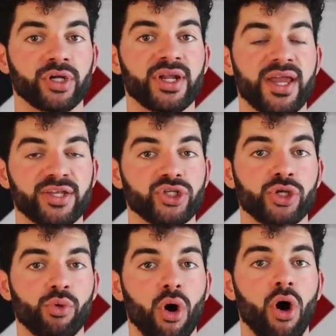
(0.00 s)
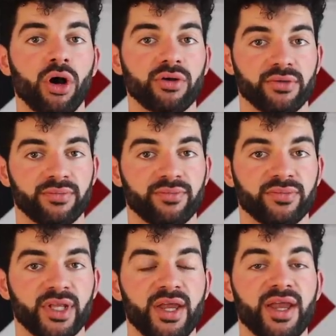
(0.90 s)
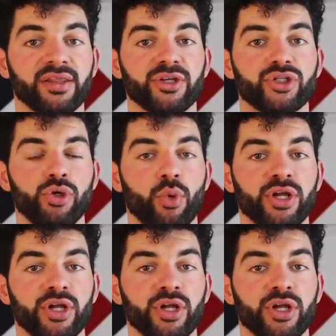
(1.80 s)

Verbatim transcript: are going to hit you hard. Unless you